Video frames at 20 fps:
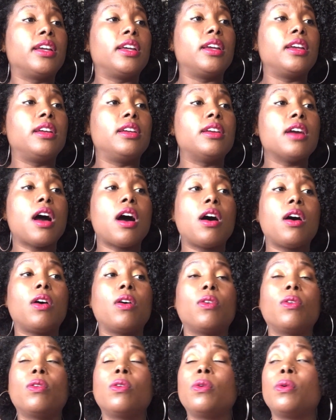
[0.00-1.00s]

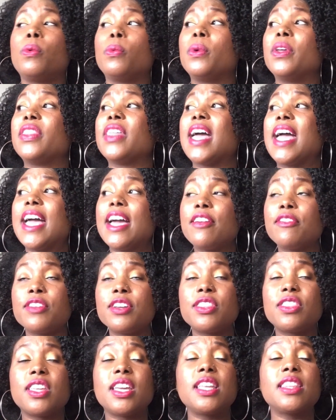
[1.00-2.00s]
y'all, with
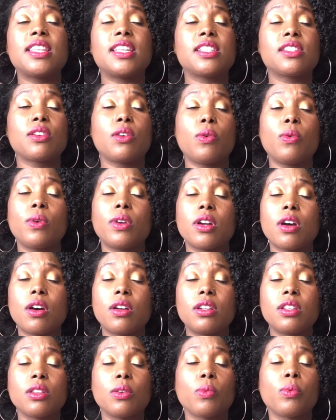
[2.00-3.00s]
everything that's going on
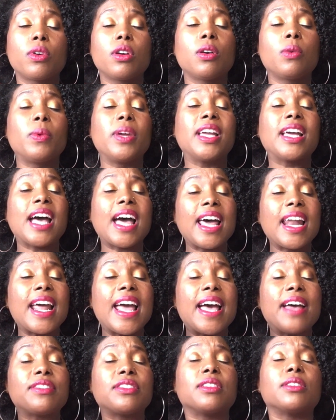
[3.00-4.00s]
in the world, we
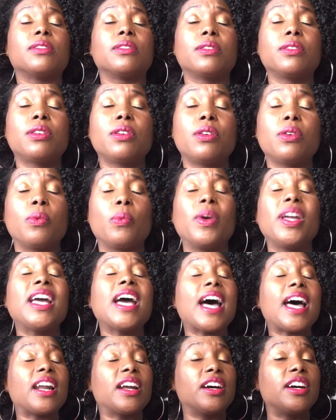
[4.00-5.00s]

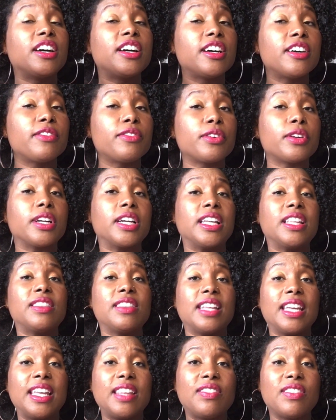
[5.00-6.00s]
gotta hover
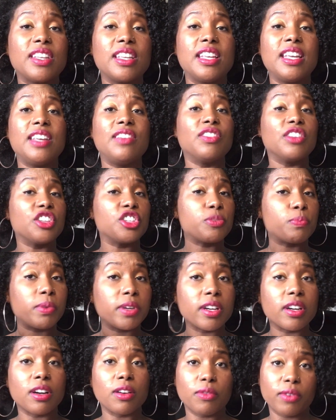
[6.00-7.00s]
in the
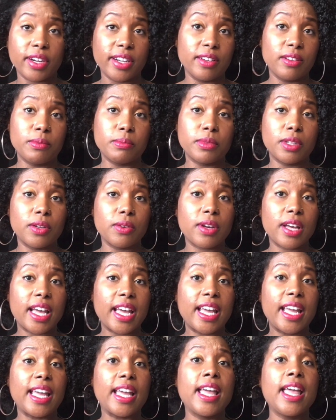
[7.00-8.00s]
spirit realm,
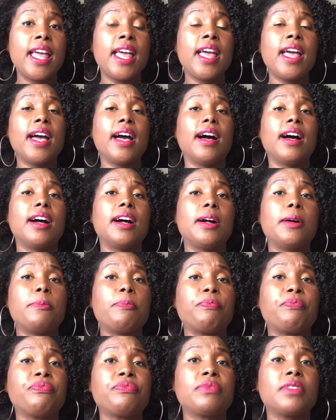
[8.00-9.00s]
okay?
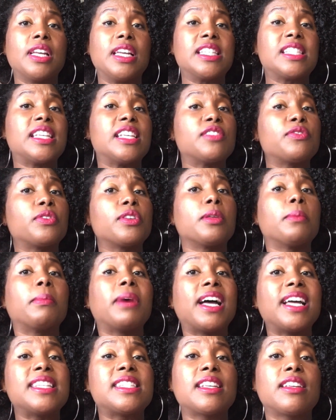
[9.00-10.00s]
It says, "For the
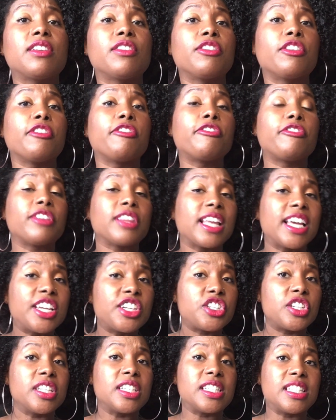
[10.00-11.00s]
mindset of the
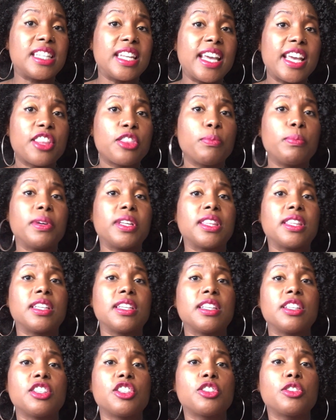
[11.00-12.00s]
flesh is death, but the